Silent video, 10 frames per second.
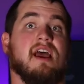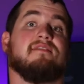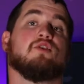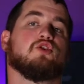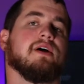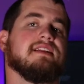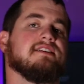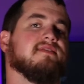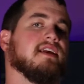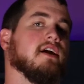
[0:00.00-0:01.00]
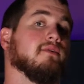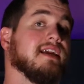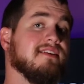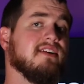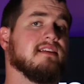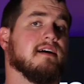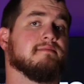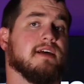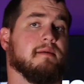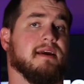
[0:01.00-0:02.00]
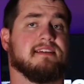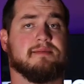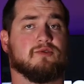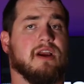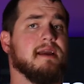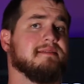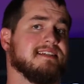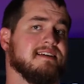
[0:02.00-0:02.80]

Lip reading: If you enjoyed this video, give it a thumbs up and subscribe to